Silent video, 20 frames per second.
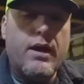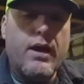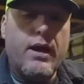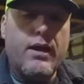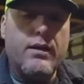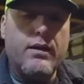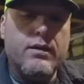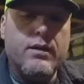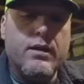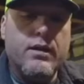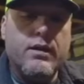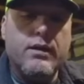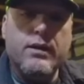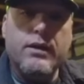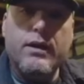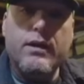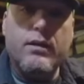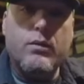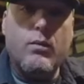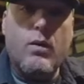and
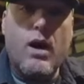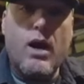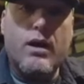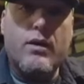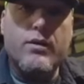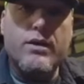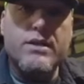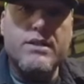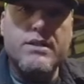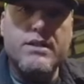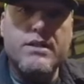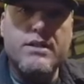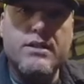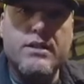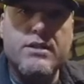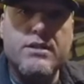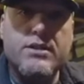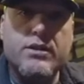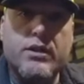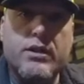little water
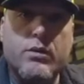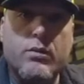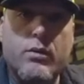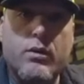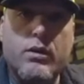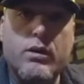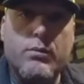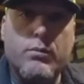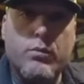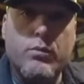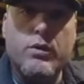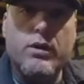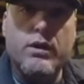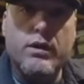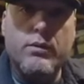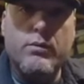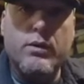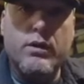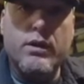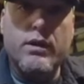resistance, you can work them
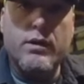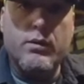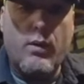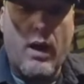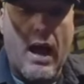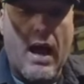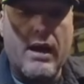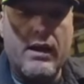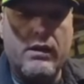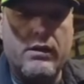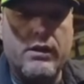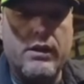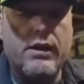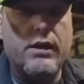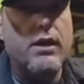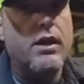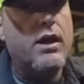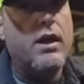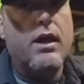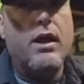really, really
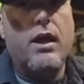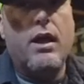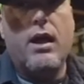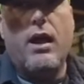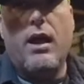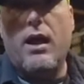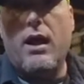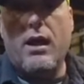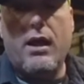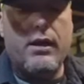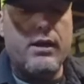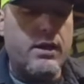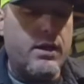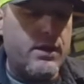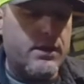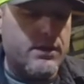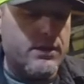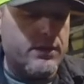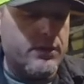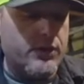erratically. And
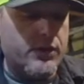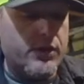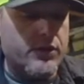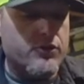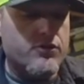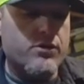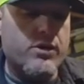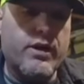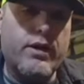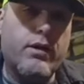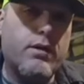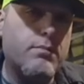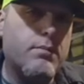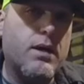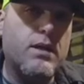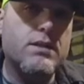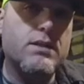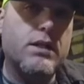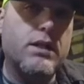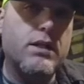you can trigger
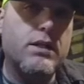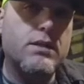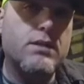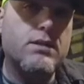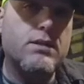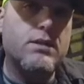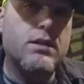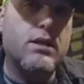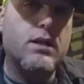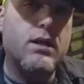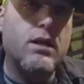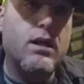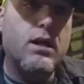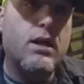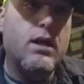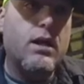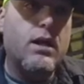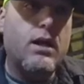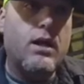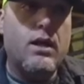muskies
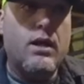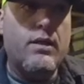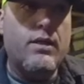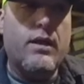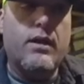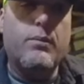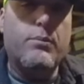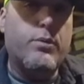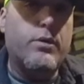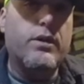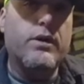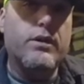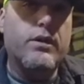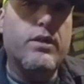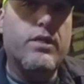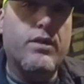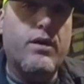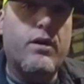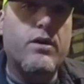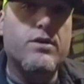that are pretty
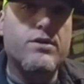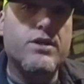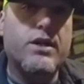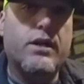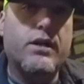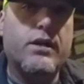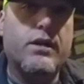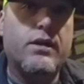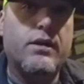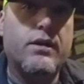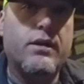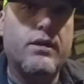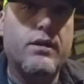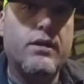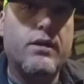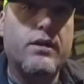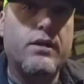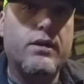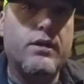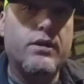lethargic.
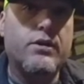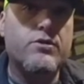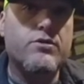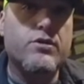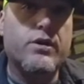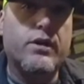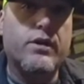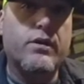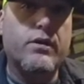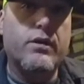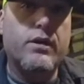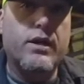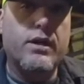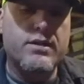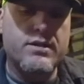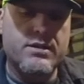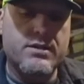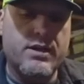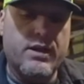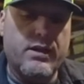You can trigger an
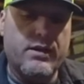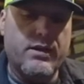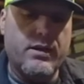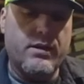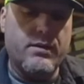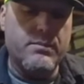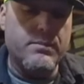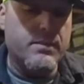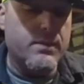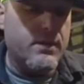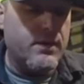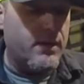instinct in them